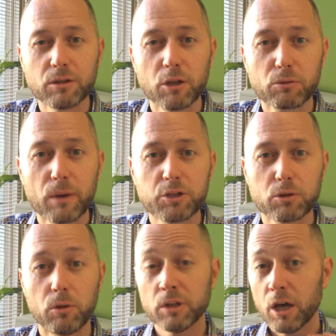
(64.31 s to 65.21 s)
the
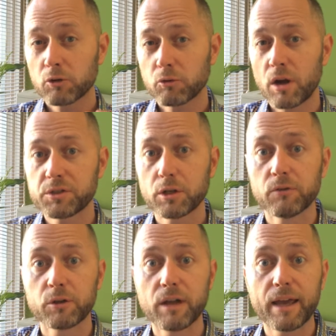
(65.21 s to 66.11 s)
threshold, crossing
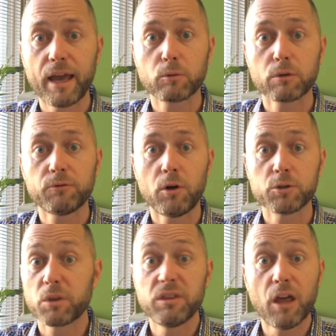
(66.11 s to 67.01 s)
over Niagara
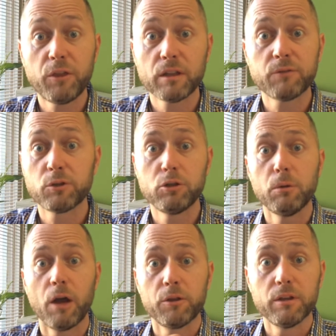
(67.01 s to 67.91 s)
Falls with nothing left to do
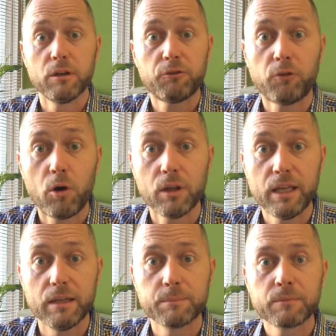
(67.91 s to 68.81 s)
other than to fall
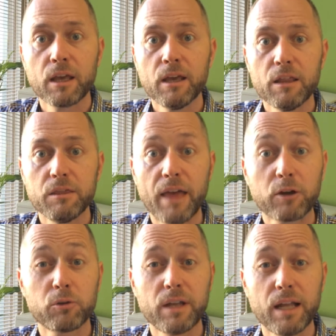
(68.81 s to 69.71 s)
in, that
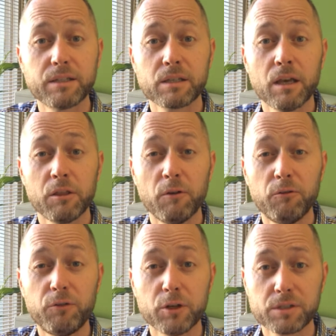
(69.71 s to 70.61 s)
creates the
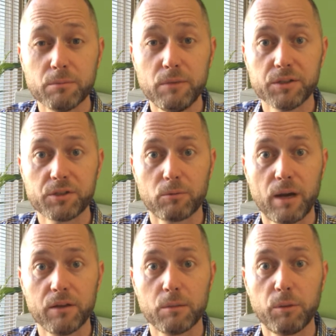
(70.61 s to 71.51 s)
fearsomeness
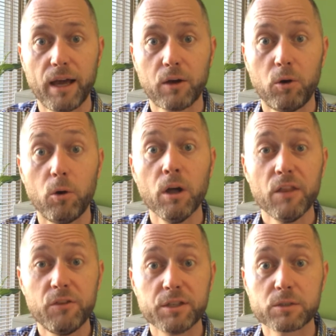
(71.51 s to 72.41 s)
around the black hole.
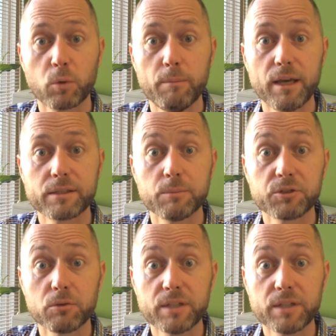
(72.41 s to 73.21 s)
This is what makes them so